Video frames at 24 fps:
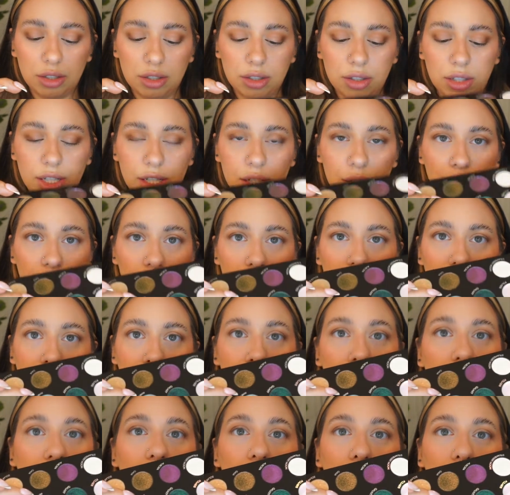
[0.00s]
This one. I
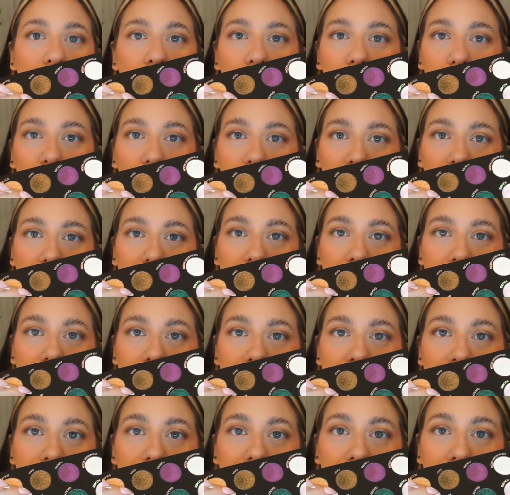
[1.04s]
don't even know which one I'm looking at, because
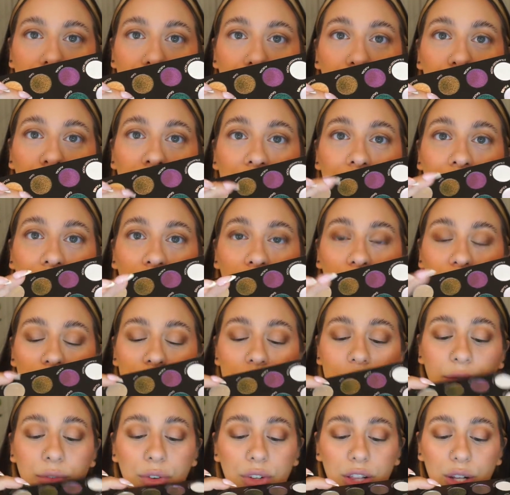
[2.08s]
in the camera it literally looks
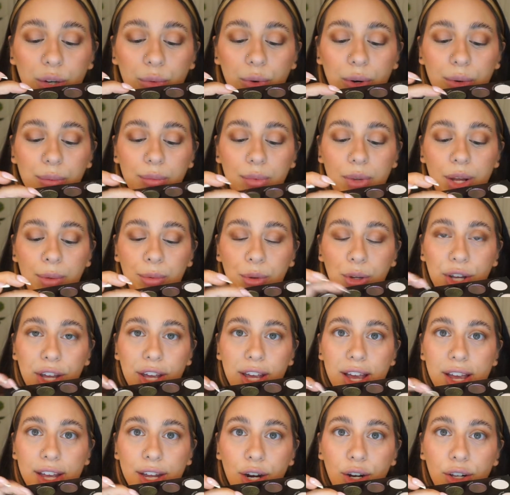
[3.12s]
different than the one I'm looking
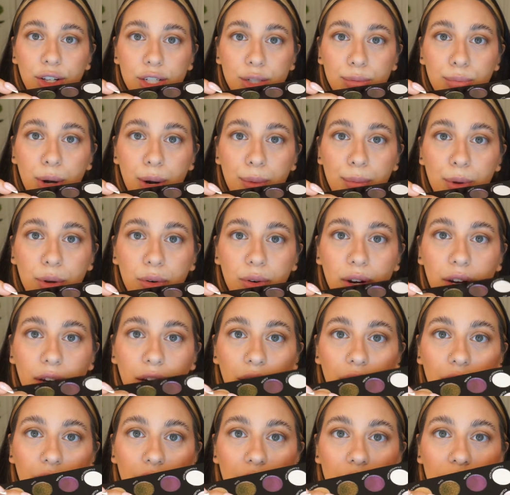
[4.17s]
at here. It looks purple right
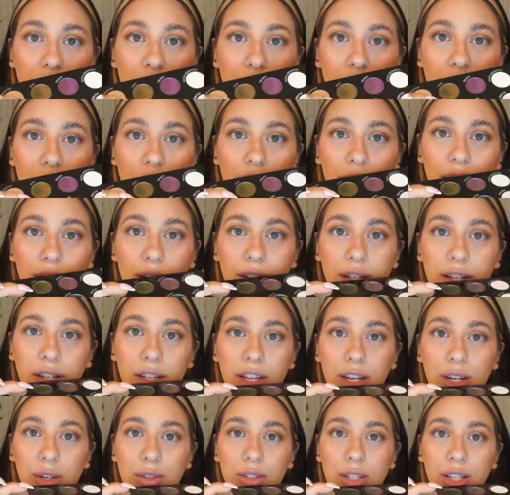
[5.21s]
here.
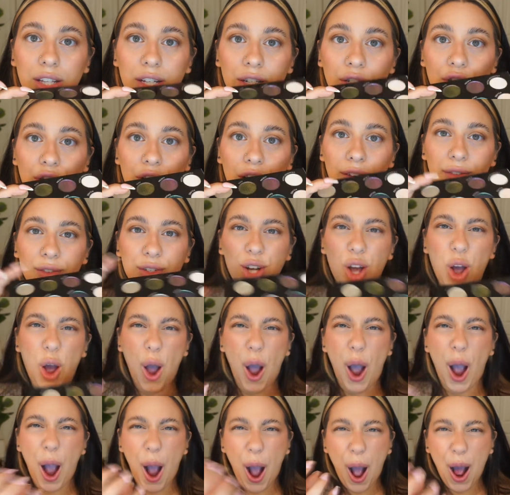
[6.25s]
Can you see that shift?
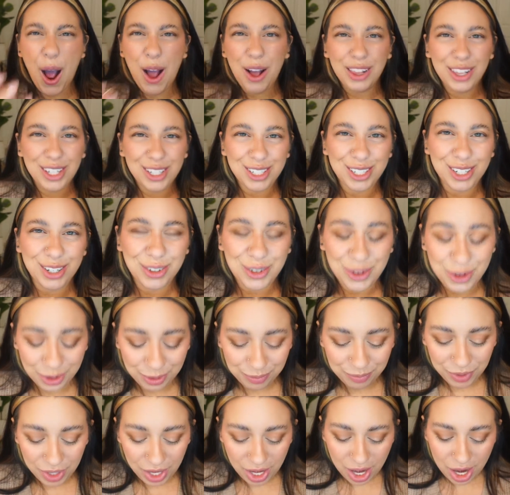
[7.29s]
Oh, they're so cool.
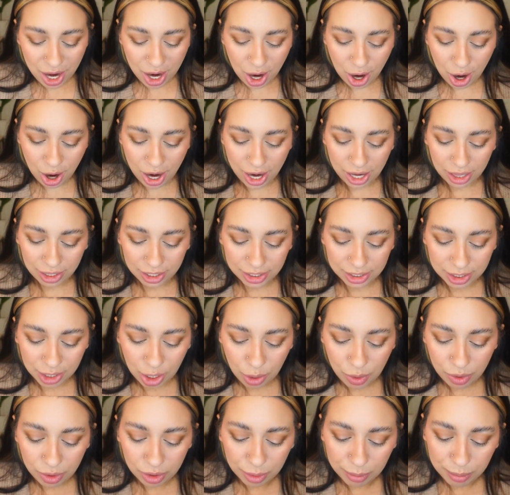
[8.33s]
Alright, let's go
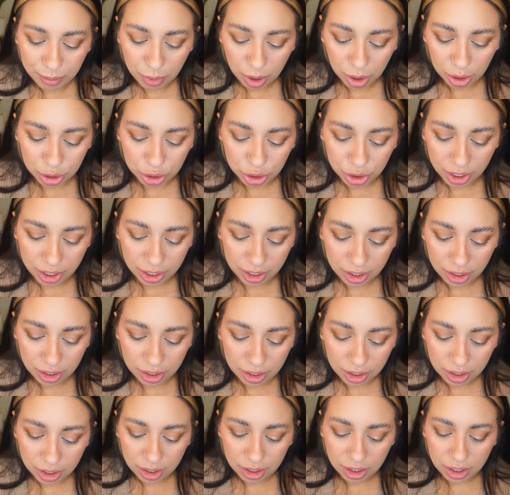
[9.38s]
in with Martian.
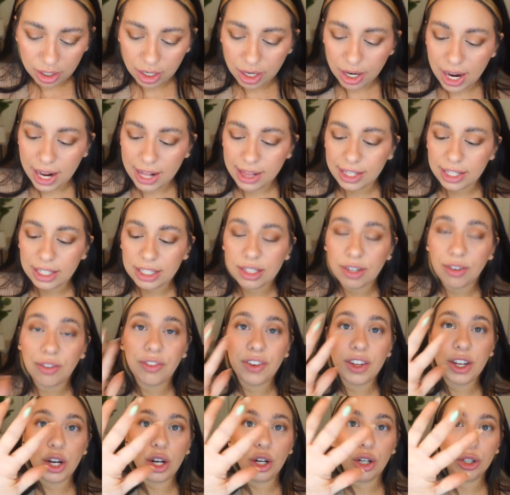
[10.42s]
And these
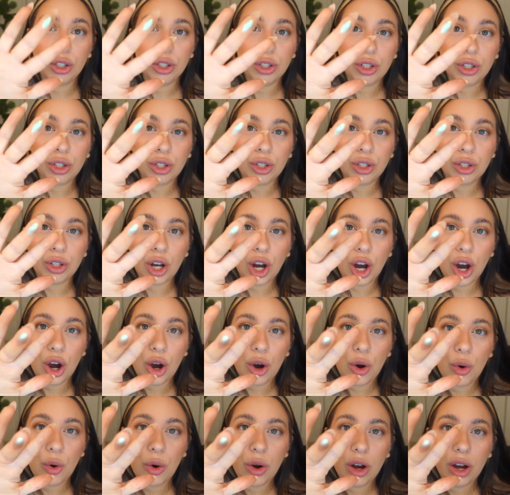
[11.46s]
feel
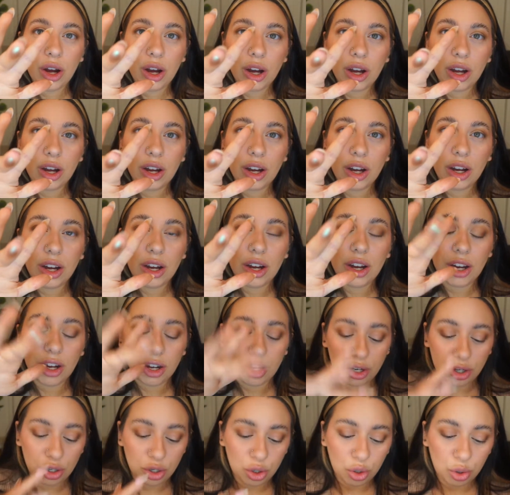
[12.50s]
so
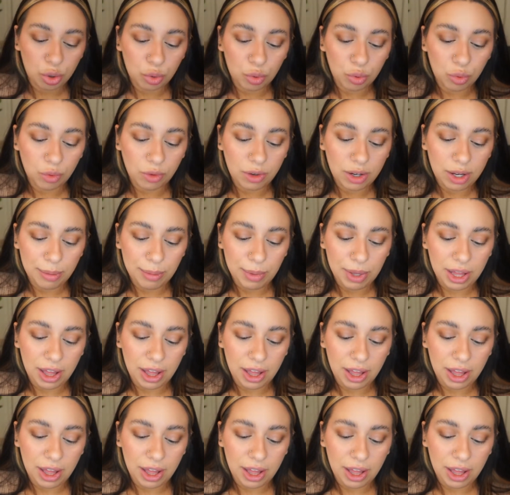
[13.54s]
creamy.